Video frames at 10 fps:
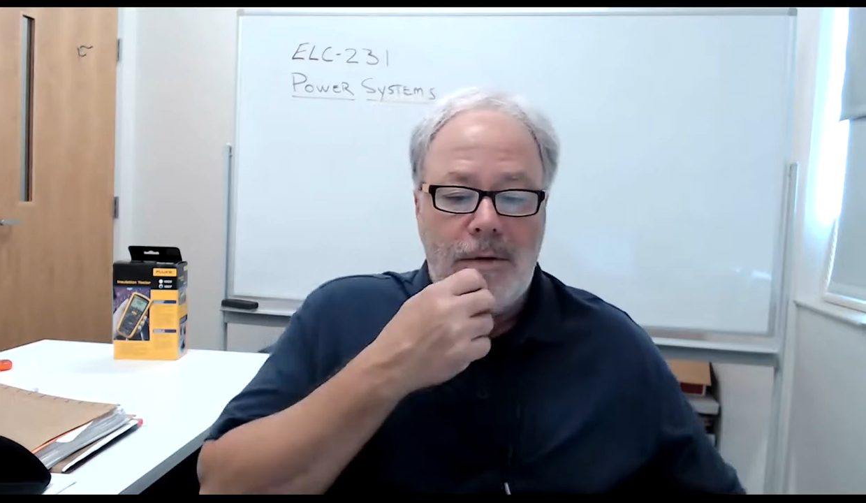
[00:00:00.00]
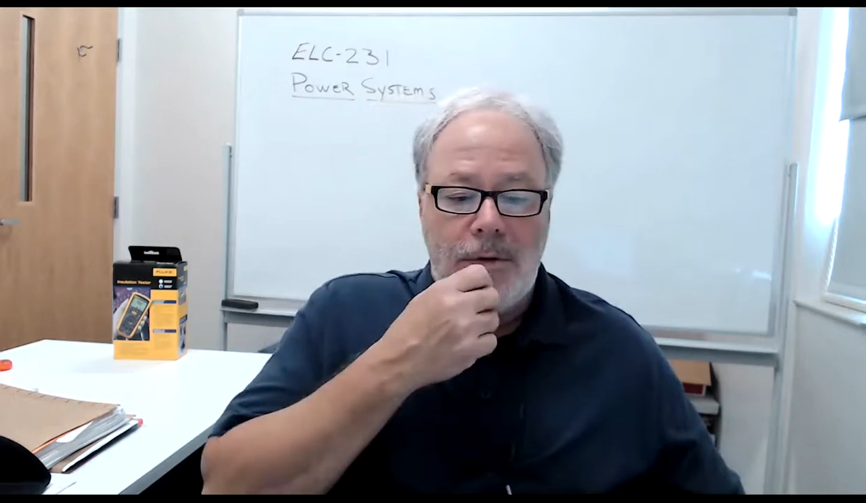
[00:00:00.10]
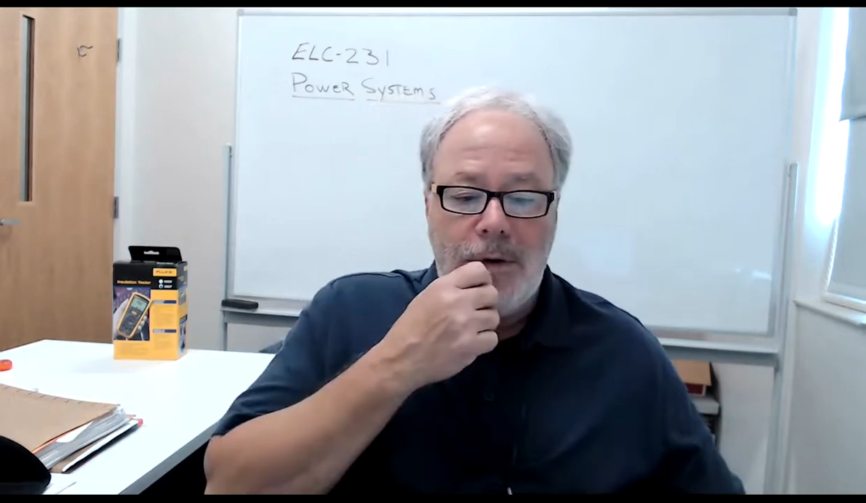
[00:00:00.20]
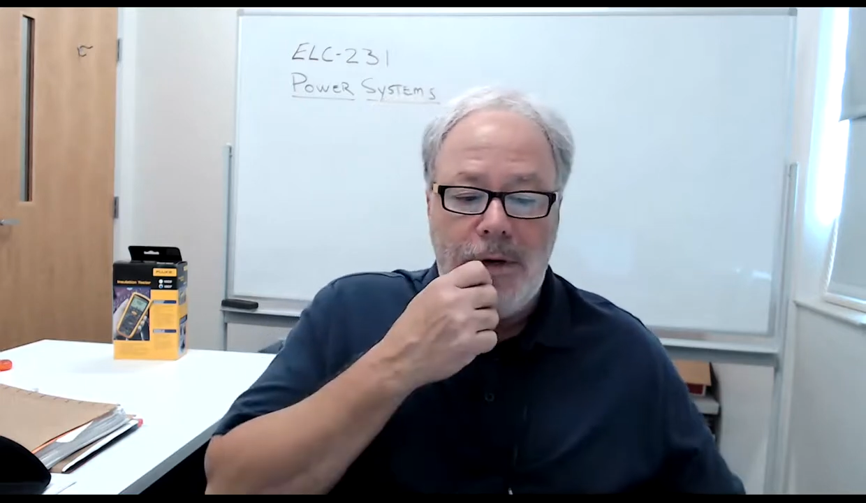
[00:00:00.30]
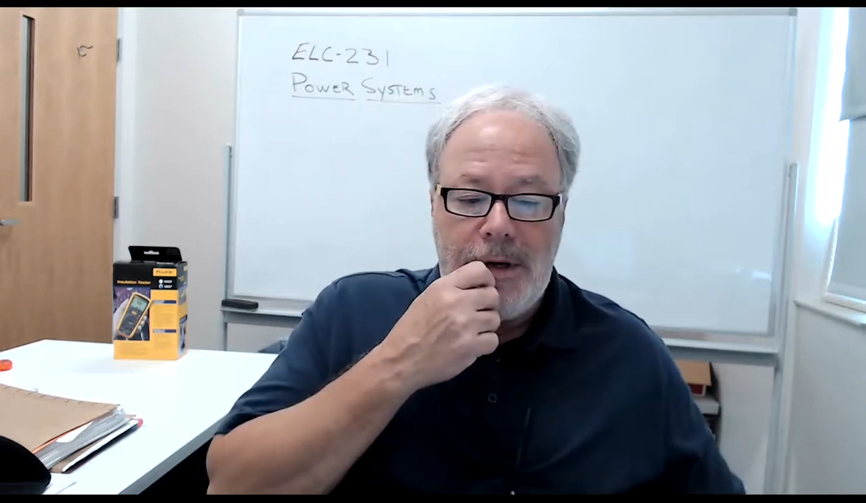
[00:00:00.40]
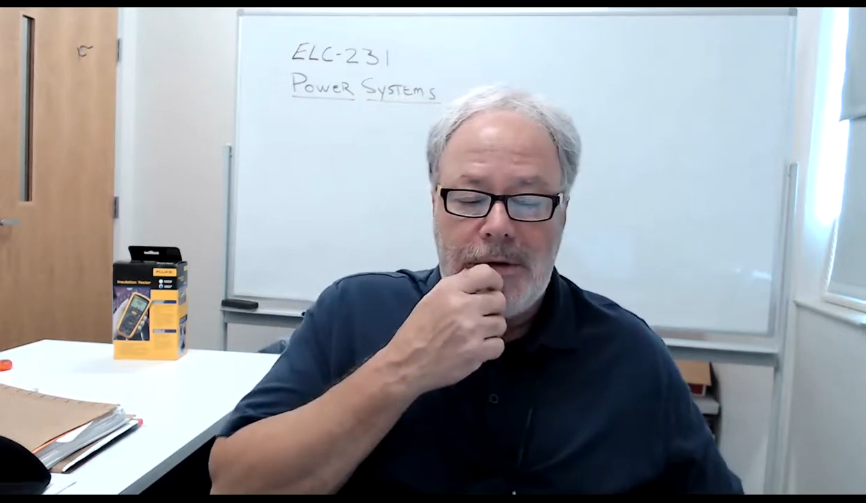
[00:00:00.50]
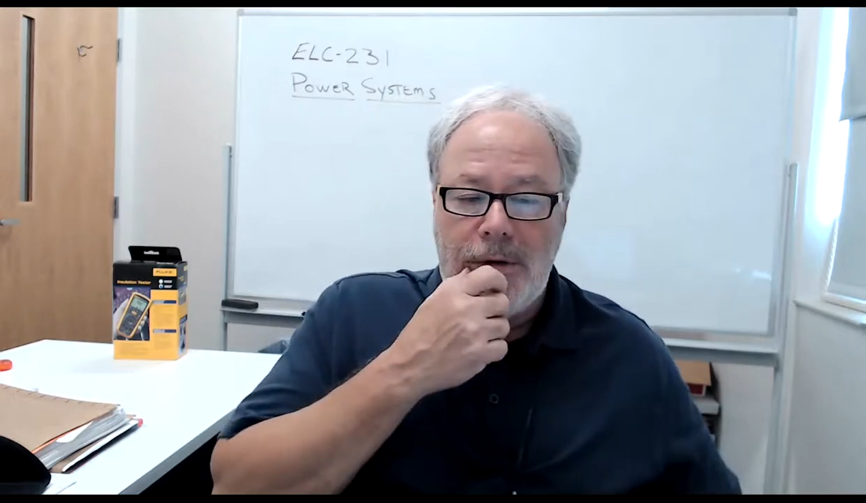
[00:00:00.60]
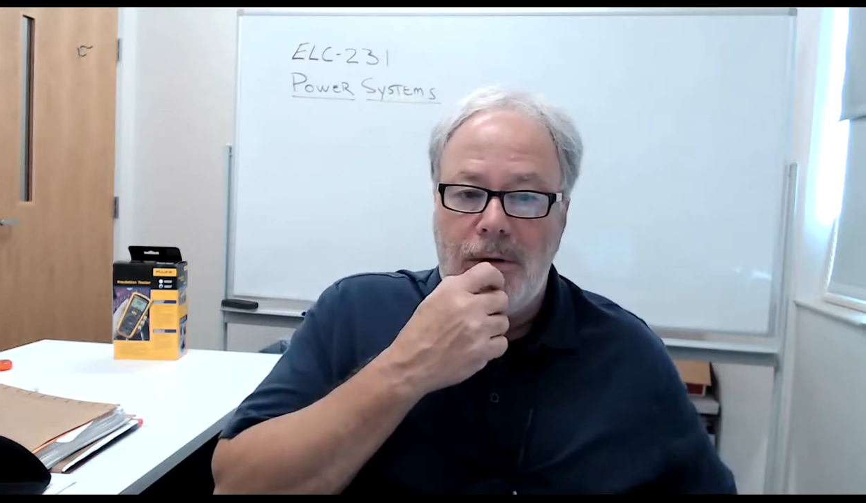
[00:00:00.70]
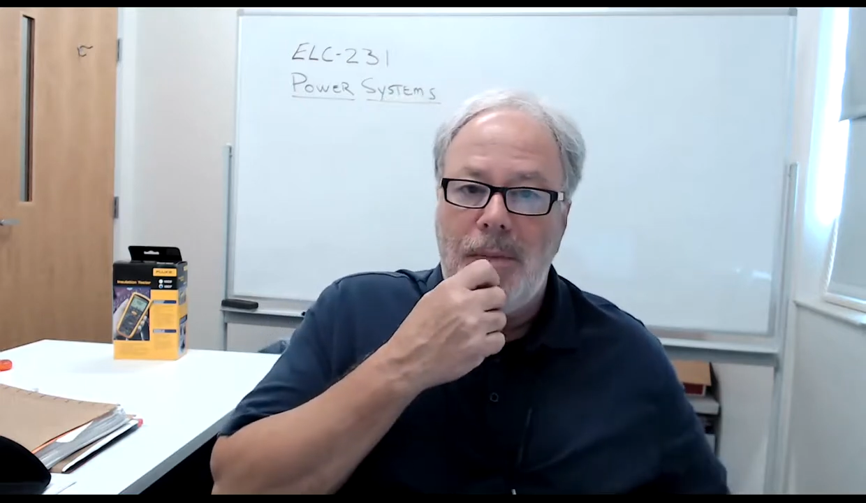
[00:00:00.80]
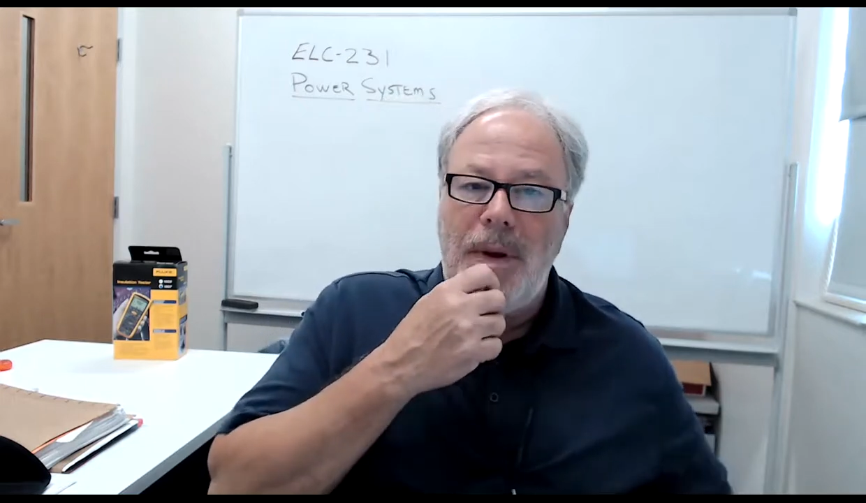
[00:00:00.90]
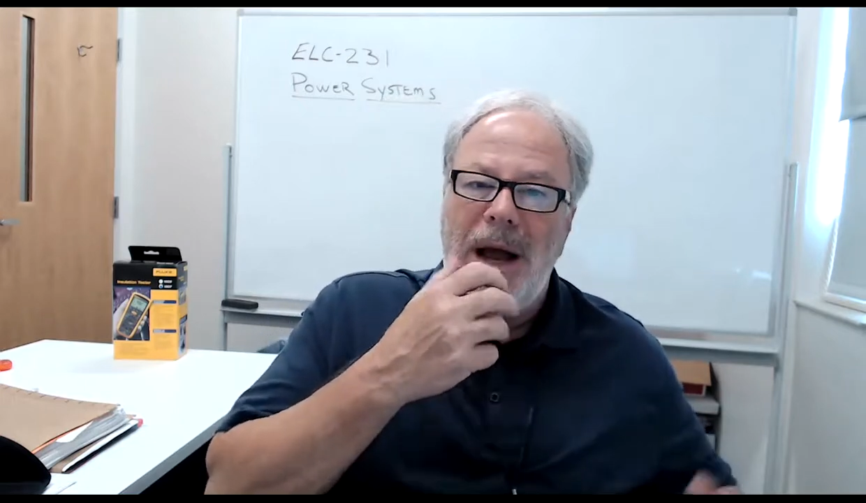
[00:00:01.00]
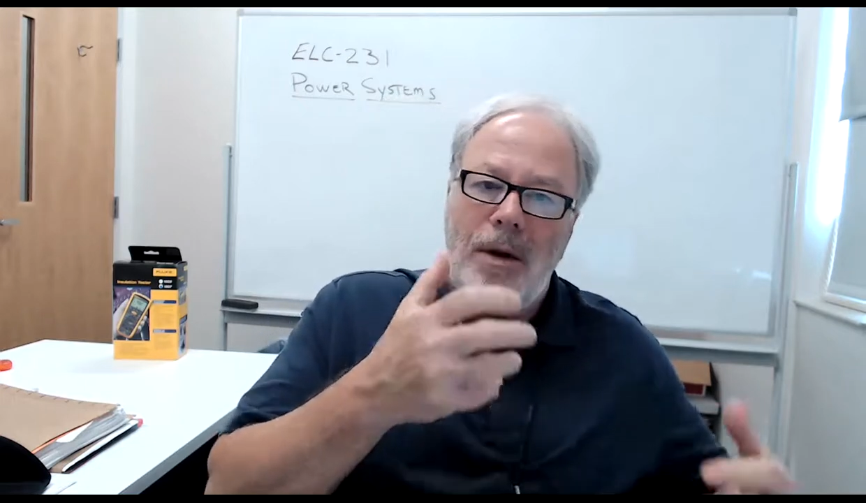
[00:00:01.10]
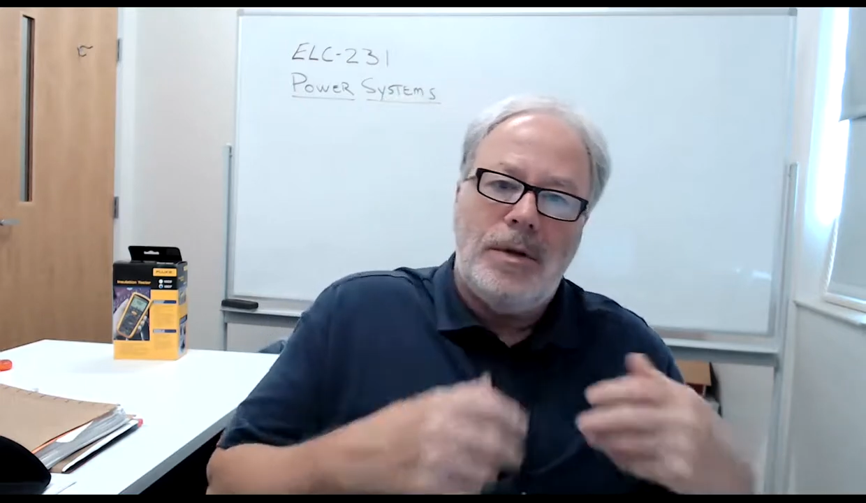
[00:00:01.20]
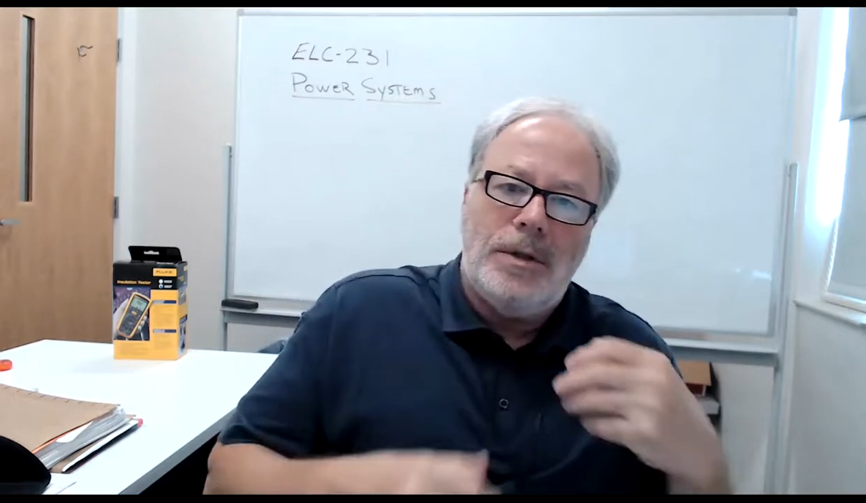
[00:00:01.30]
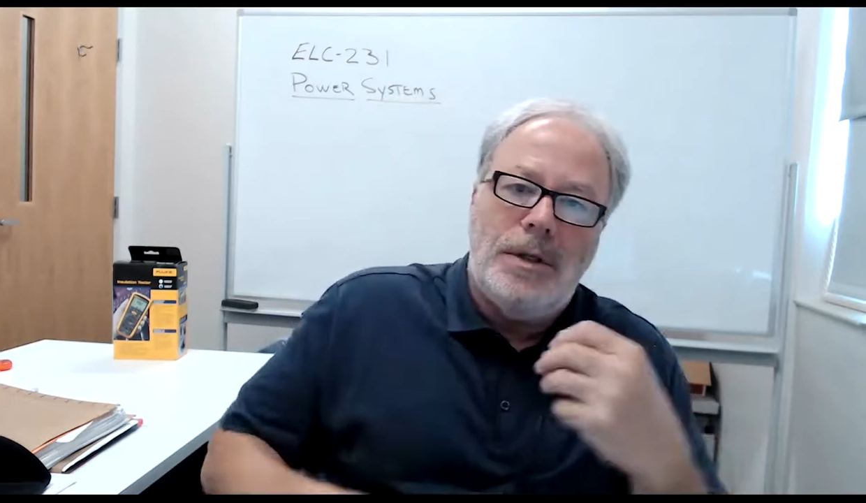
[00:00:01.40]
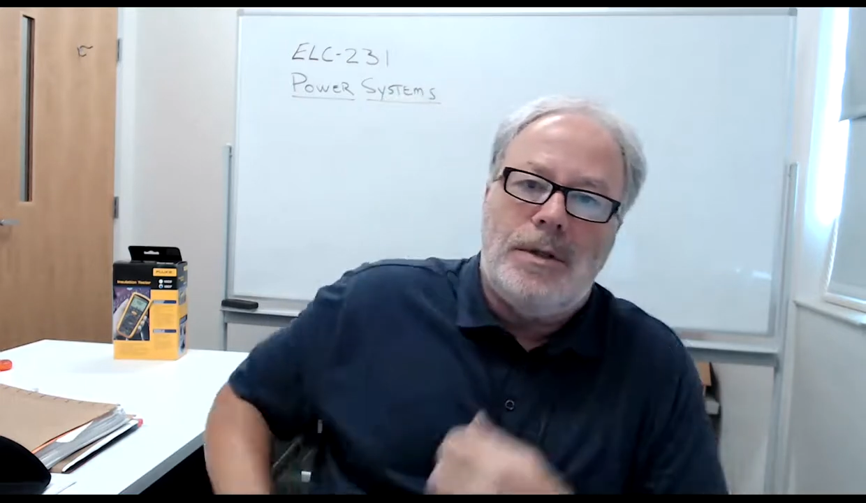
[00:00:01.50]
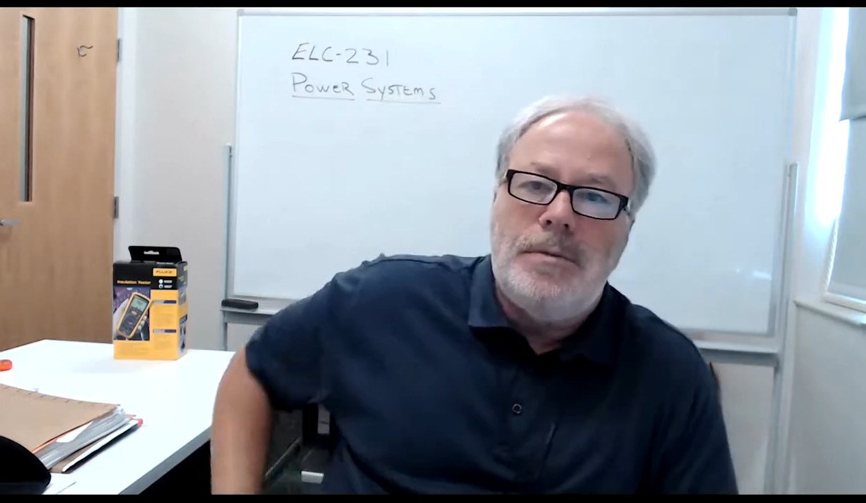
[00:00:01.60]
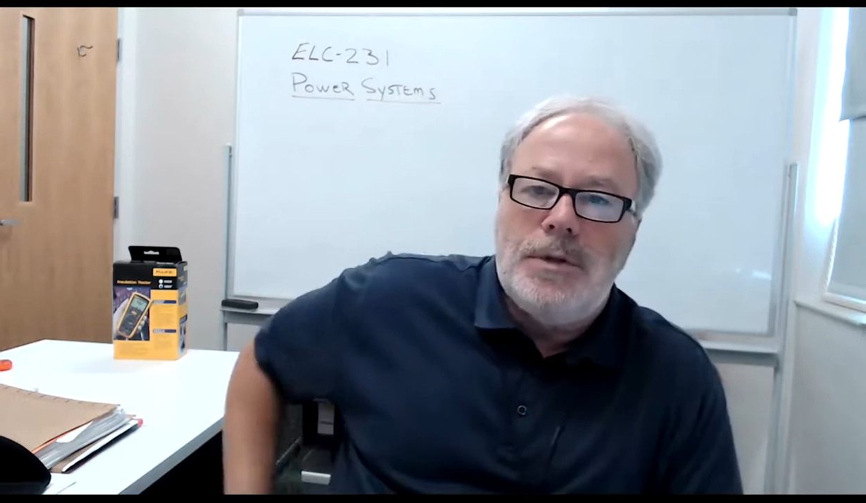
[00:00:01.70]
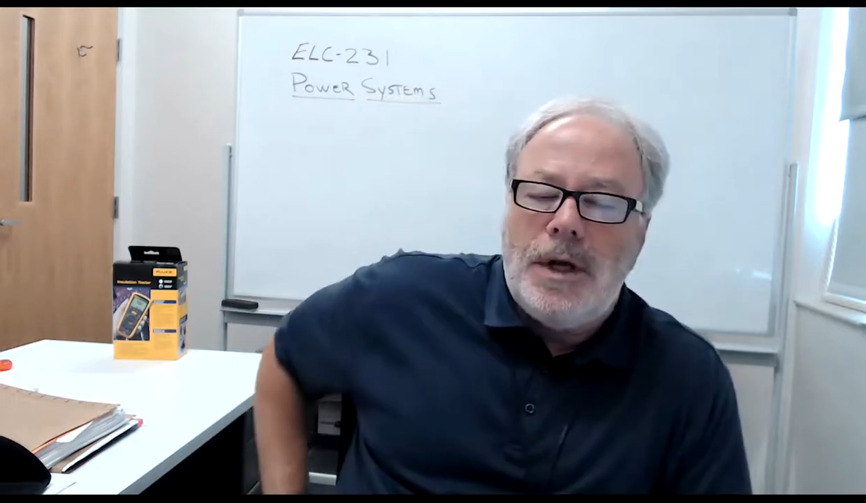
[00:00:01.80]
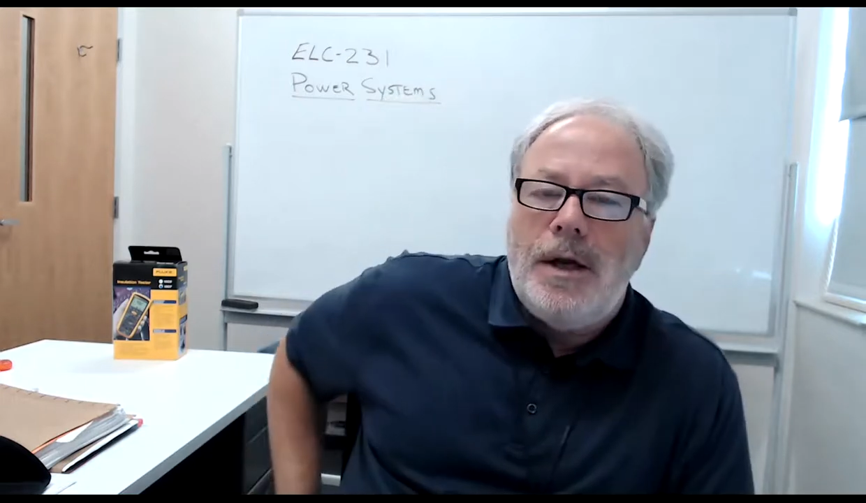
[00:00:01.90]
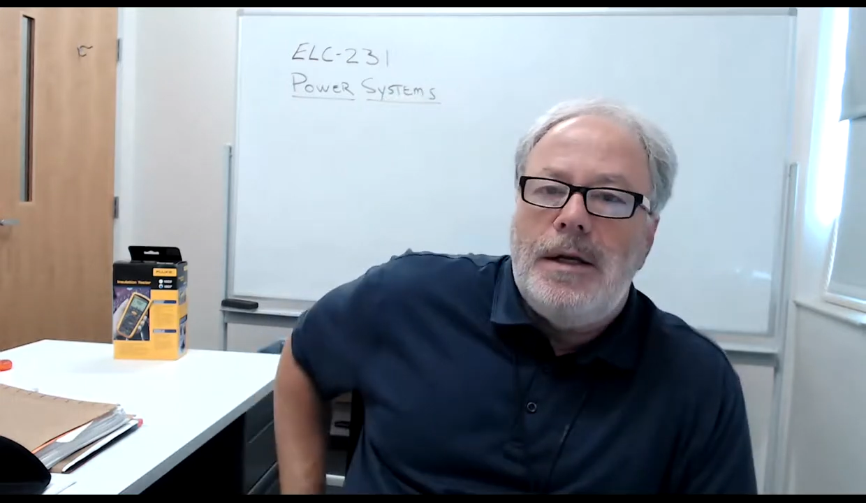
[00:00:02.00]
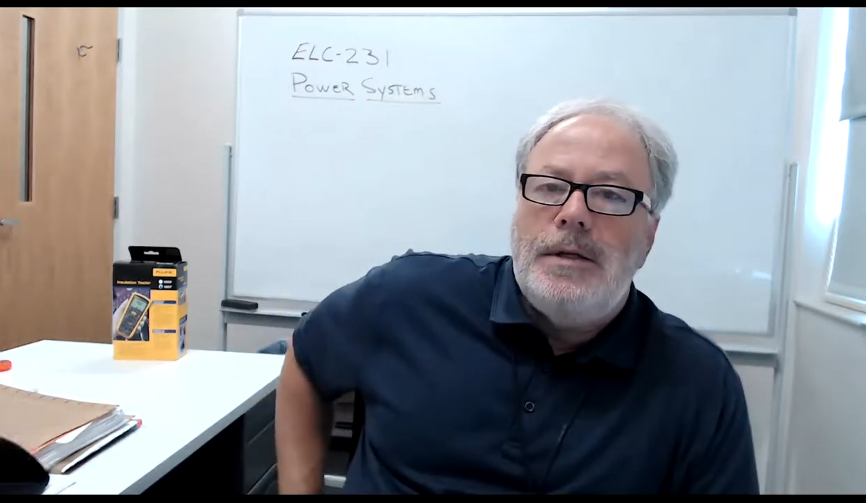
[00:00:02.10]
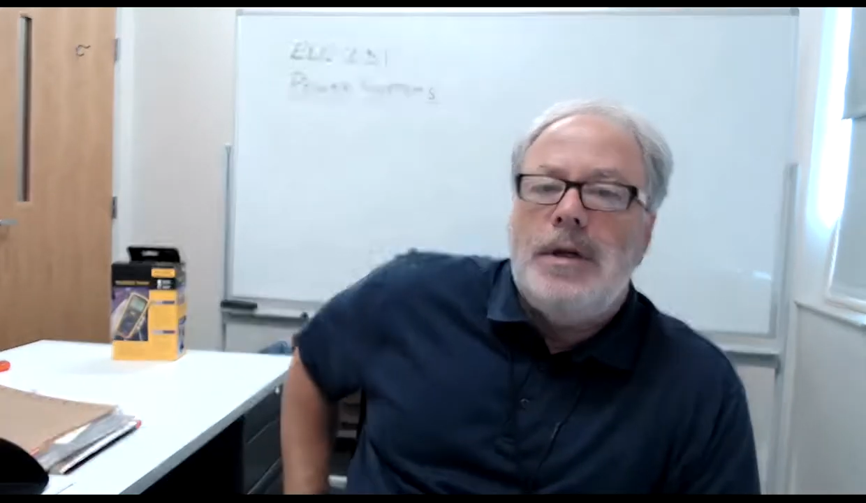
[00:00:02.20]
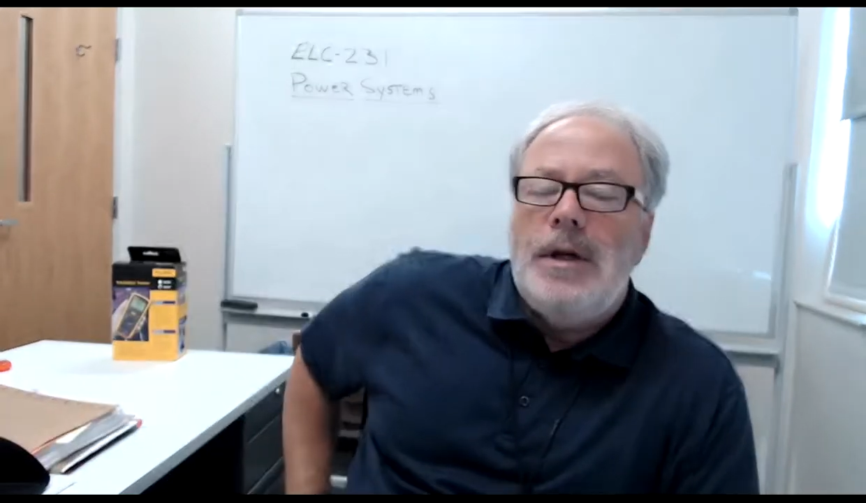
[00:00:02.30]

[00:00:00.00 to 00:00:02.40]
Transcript: traditional power system studies,